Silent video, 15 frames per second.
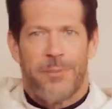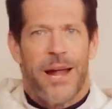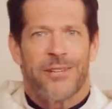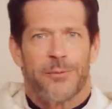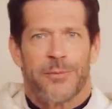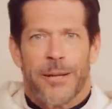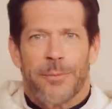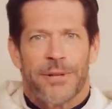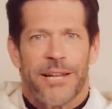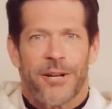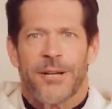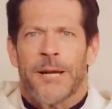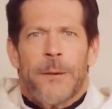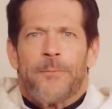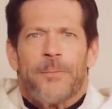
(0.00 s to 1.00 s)
a master
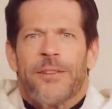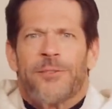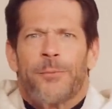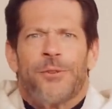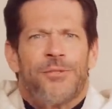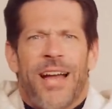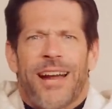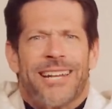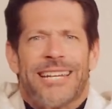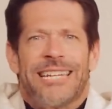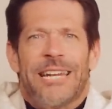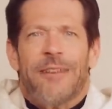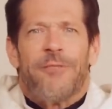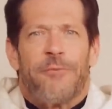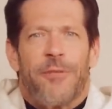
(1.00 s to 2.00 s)
manipulator is someone who's not going to
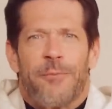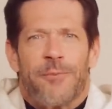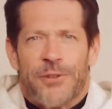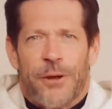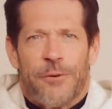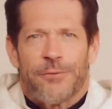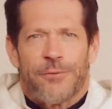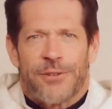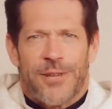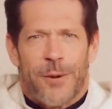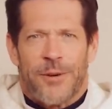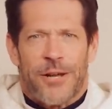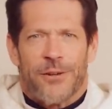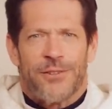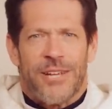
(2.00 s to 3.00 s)
give of themselves for
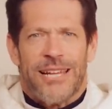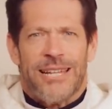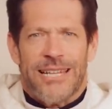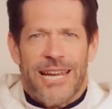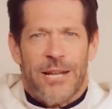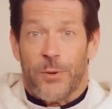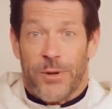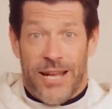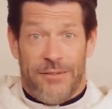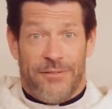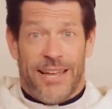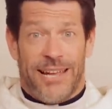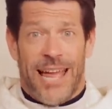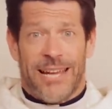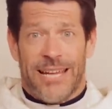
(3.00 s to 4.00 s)
someone else in need, who if
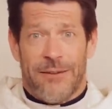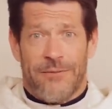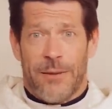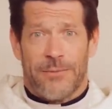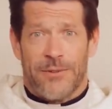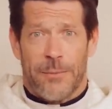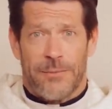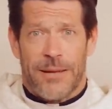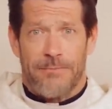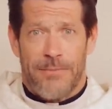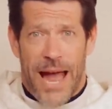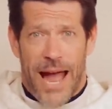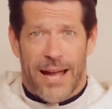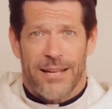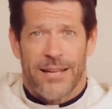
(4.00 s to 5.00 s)
they can't give them something
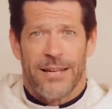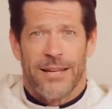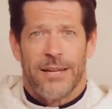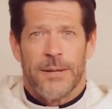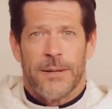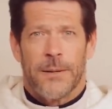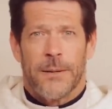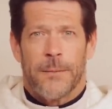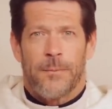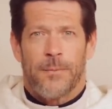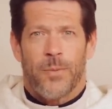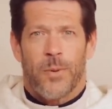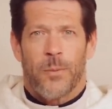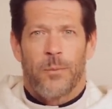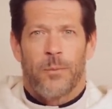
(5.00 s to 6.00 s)
back.
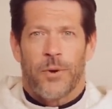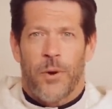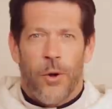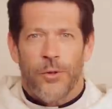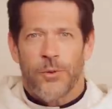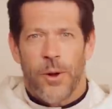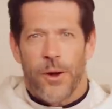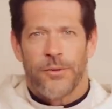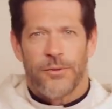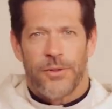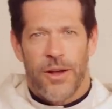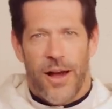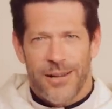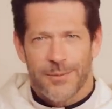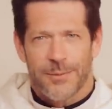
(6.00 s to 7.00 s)
But all throughout the
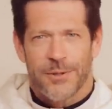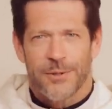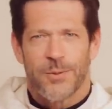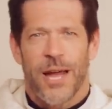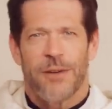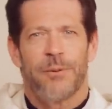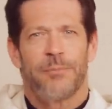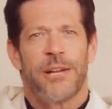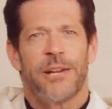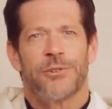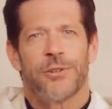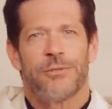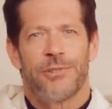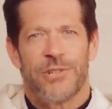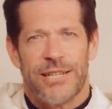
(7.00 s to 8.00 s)
Gospels, we have a
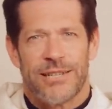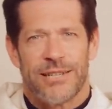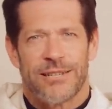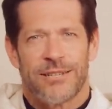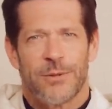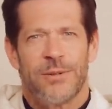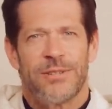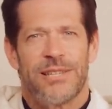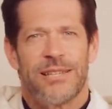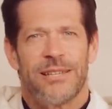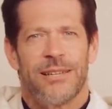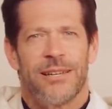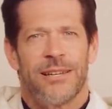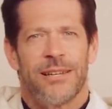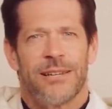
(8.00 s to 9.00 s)
picture of Jesus who is
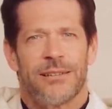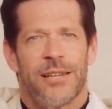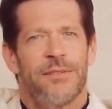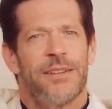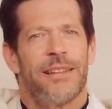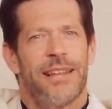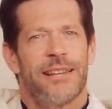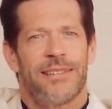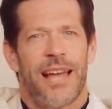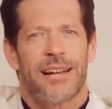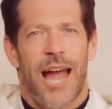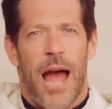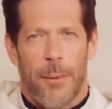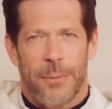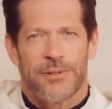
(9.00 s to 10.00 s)
living the
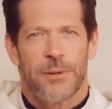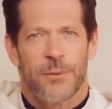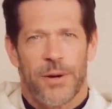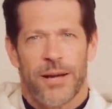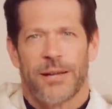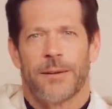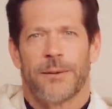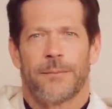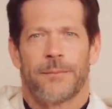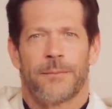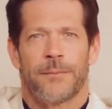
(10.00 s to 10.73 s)
exact opposite way.